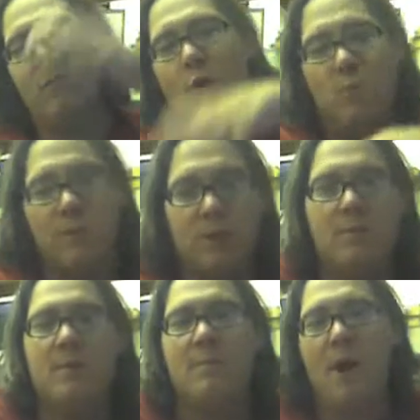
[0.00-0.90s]
I'm hoping
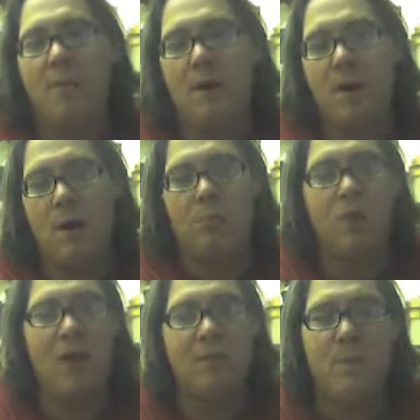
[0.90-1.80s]
it'd be pot pie, uh,
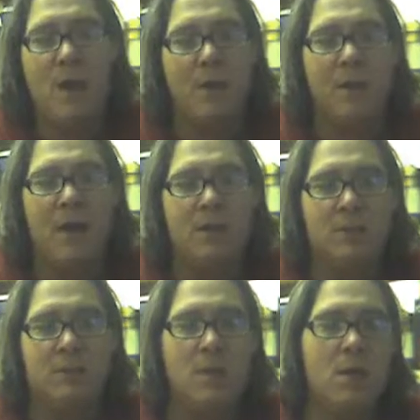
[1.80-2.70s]
brats, pot
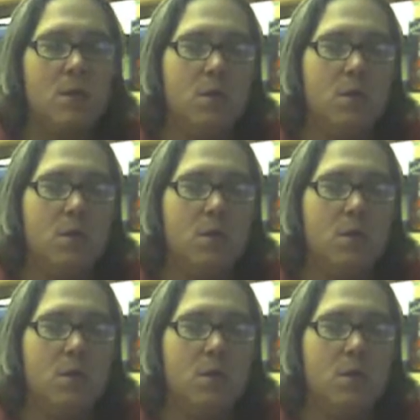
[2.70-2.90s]
pies,